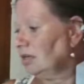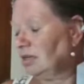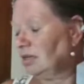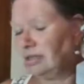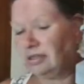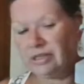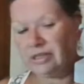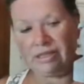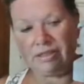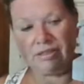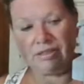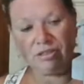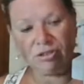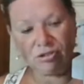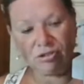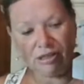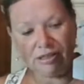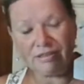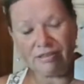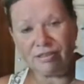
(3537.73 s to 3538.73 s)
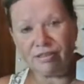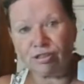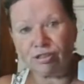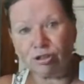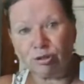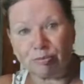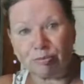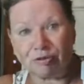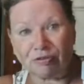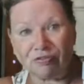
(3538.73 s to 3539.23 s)
Okay, this dried
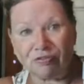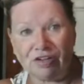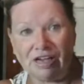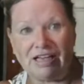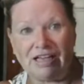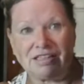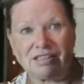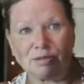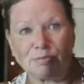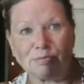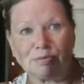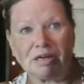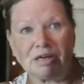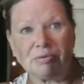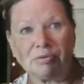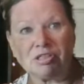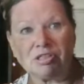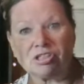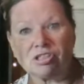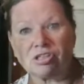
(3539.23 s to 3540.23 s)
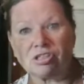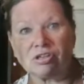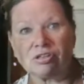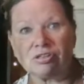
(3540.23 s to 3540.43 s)
super fast, but I want to show